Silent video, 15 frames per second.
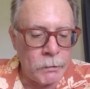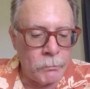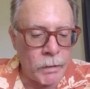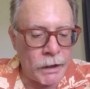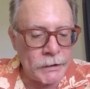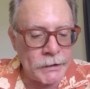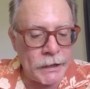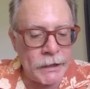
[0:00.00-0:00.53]

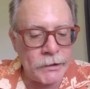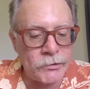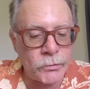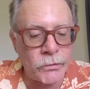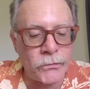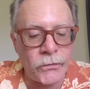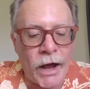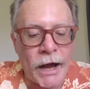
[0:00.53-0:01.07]
My days
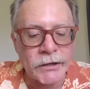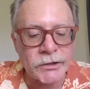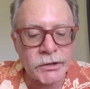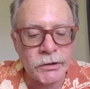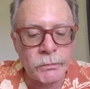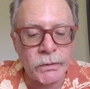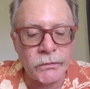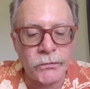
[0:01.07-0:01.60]
were
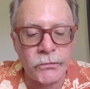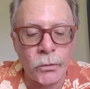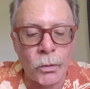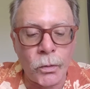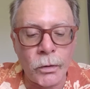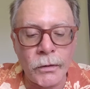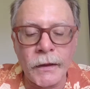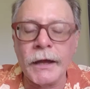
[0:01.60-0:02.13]
fashioned
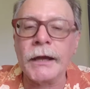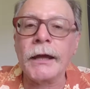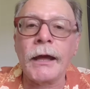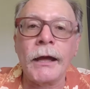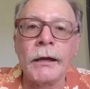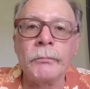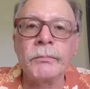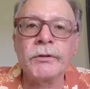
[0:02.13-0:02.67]
before they
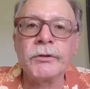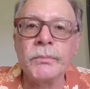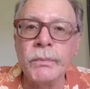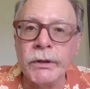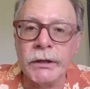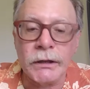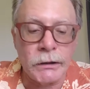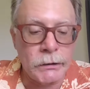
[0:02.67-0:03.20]
came to
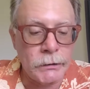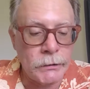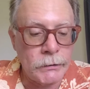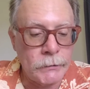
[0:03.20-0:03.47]
be.